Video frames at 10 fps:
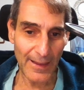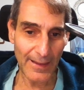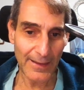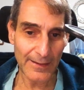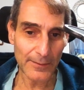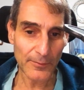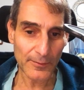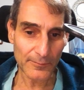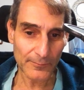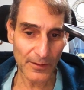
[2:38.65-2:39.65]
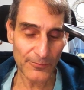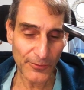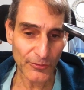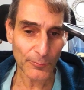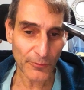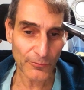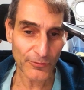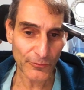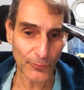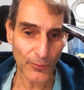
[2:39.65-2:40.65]
a official
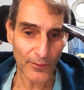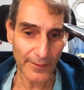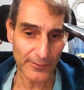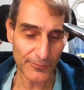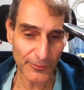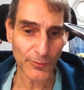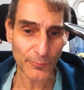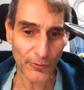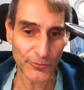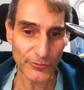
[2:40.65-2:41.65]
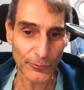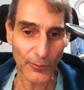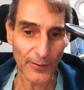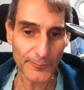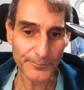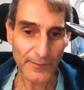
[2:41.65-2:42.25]
brochure, an official brochure